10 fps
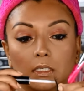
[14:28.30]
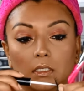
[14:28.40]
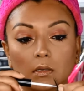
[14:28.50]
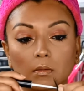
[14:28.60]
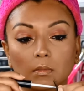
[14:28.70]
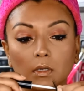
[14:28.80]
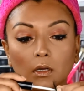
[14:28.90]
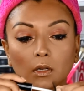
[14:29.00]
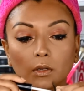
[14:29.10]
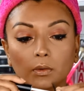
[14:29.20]
some
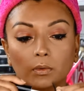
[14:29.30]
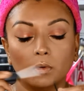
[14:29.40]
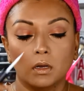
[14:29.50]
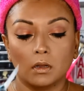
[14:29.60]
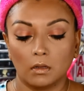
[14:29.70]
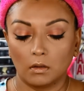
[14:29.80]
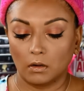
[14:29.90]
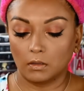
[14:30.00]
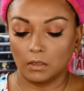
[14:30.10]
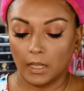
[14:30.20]
glue
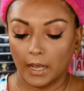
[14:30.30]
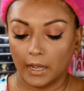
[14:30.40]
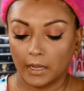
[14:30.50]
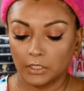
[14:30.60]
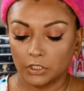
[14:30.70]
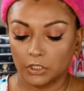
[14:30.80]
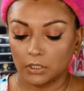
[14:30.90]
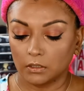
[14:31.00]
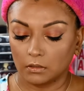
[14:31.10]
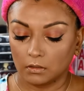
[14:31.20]
on the
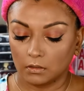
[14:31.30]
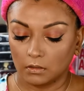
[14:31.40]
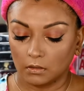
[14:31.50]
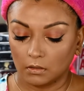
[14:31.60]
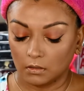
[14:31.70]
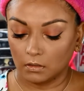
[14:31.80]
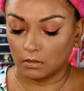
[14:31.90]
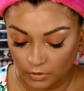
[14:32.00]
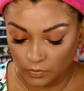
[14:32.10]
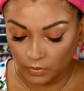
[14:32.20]
lash.
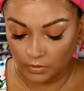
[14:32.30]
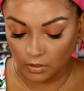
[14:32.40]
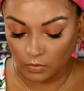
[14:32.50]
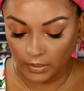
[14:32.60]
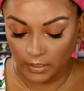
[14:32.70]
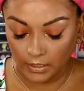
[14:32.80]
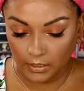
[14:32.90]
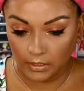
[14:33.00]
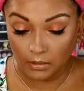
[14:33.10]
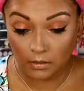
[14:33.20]
First one going
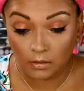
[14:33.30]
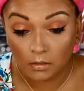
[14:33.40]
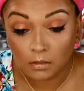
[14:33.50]
in.